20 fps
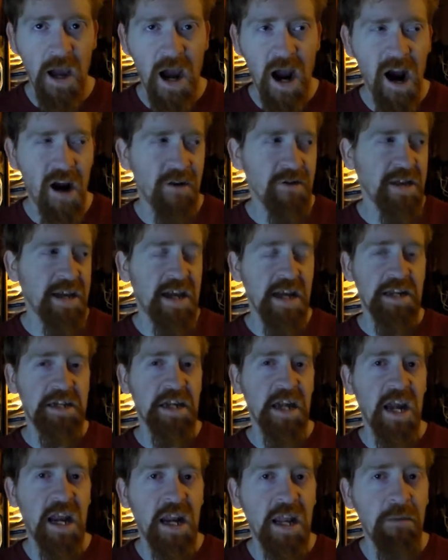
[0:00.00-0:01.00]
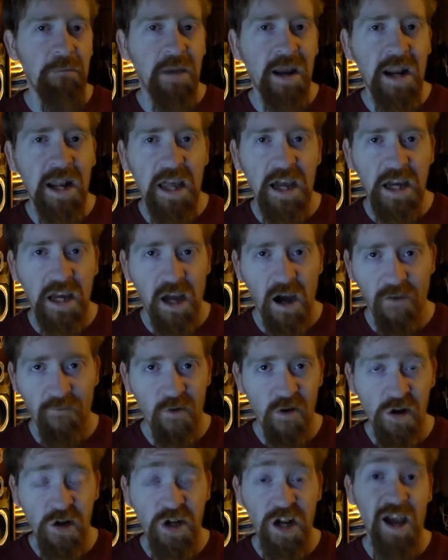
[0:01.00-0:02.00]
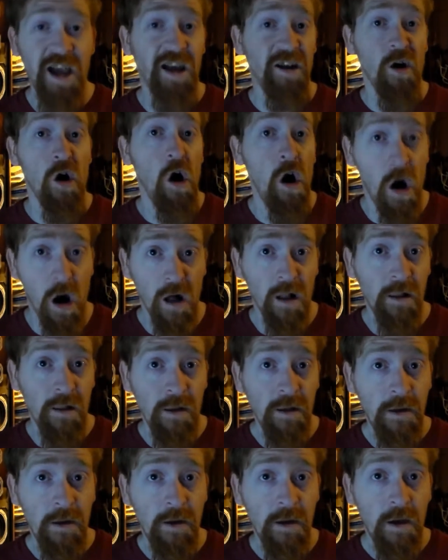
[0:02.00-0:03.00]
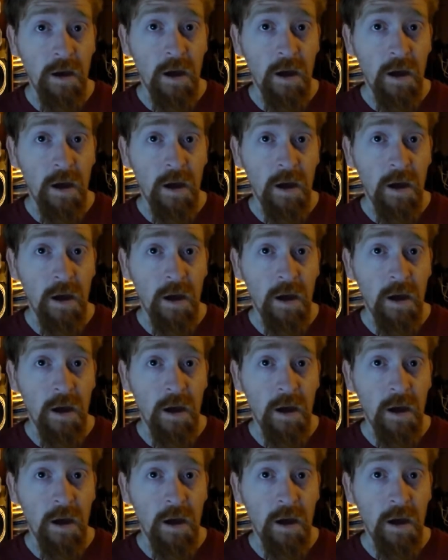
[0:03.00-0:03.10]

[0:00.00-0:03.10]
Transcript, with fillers: It hardly gets any media coverage at all.